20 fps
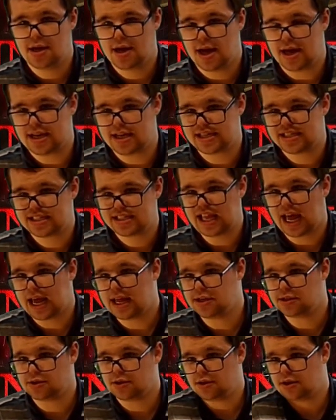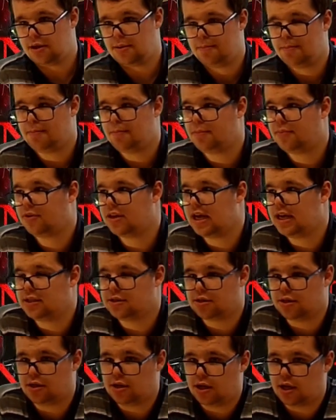and he stands
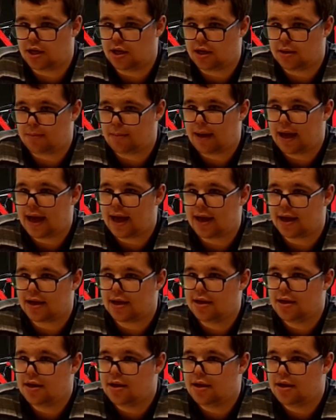on her back,